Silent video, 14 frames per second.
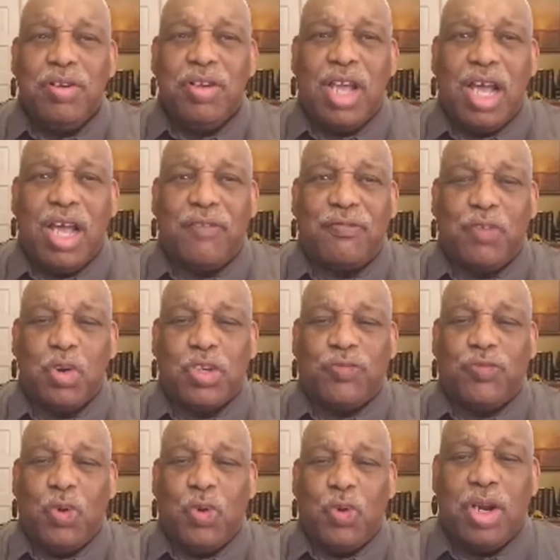uh, verse
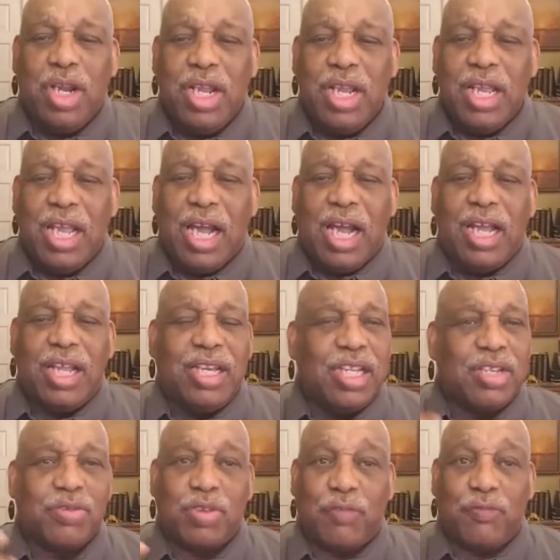4, uh, and
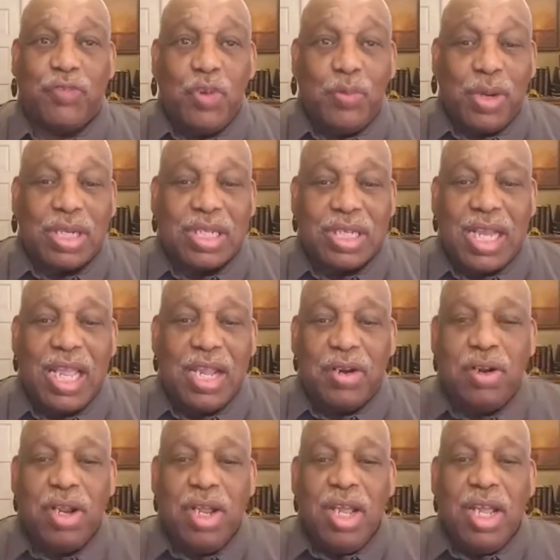this was a few weeks
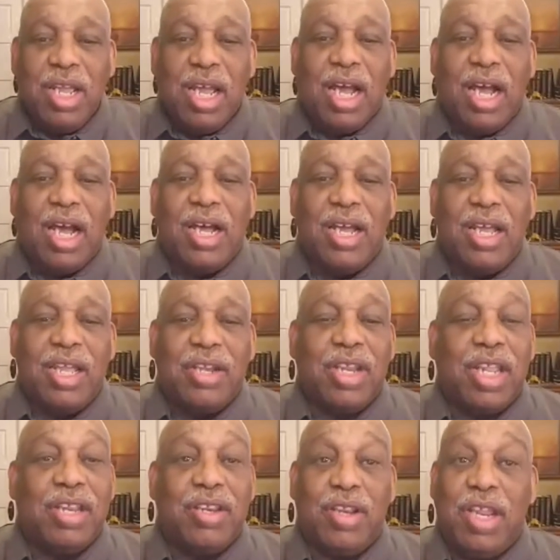later, uh,
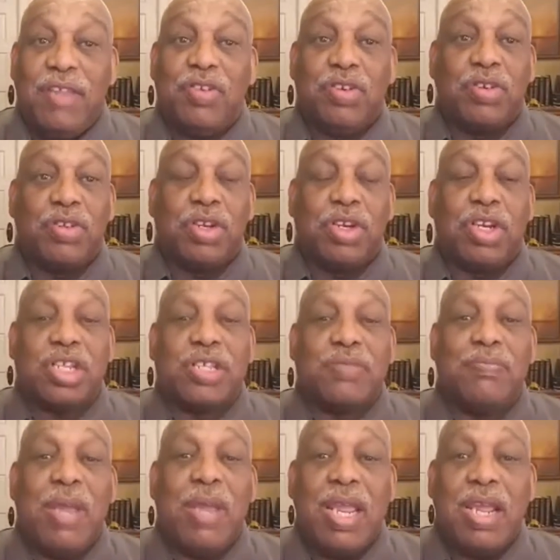and, and even to the
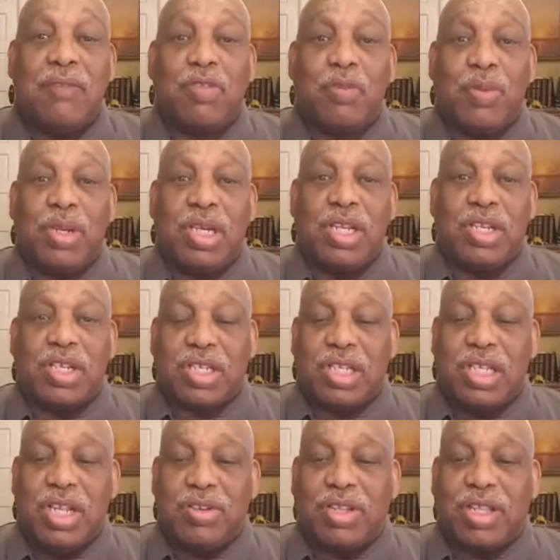dismay of the religious
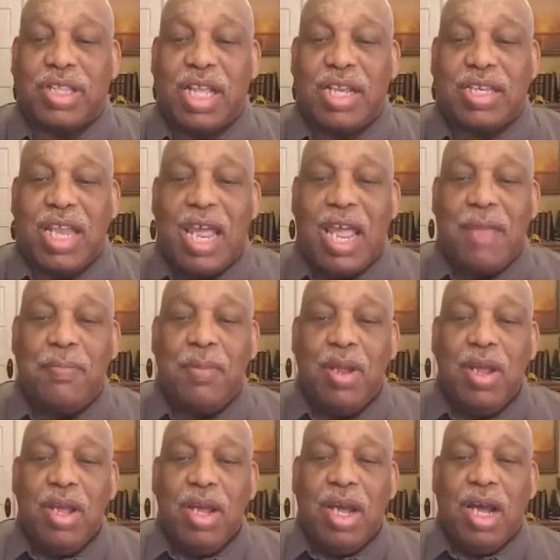leaders at that time,
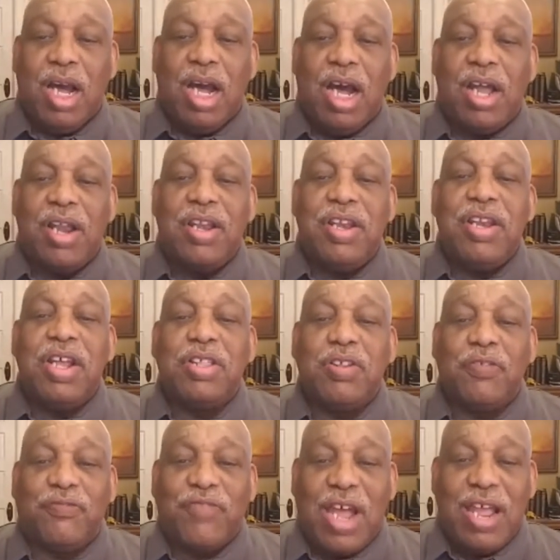uh,
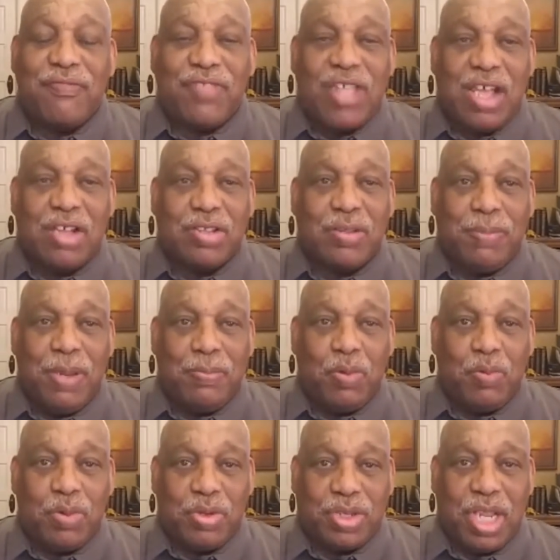another 5,000
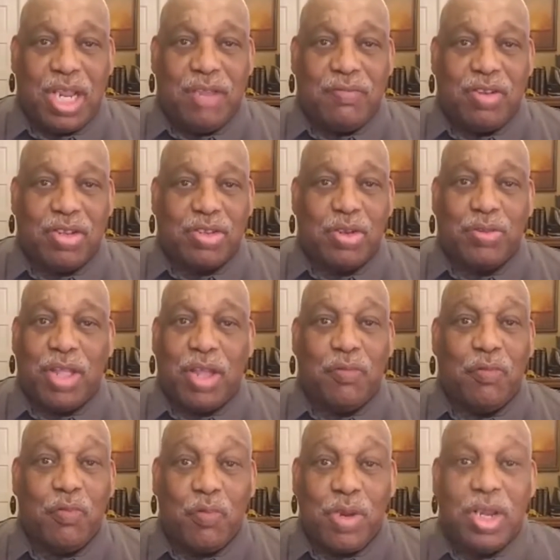people were saved. And so that
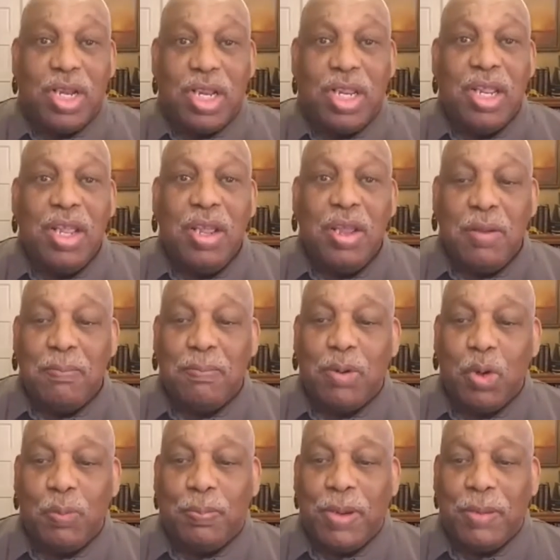really
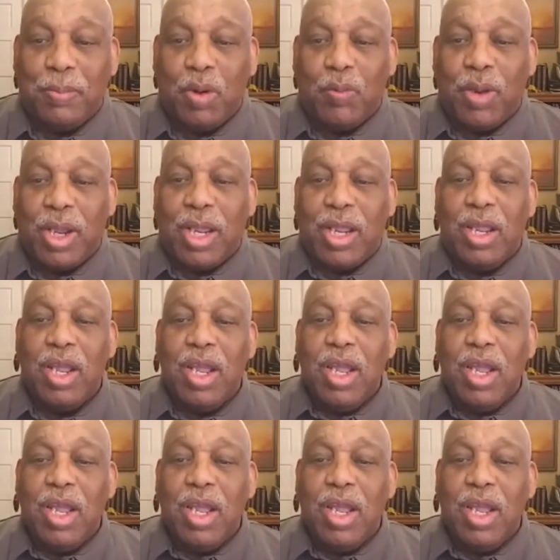blew people away.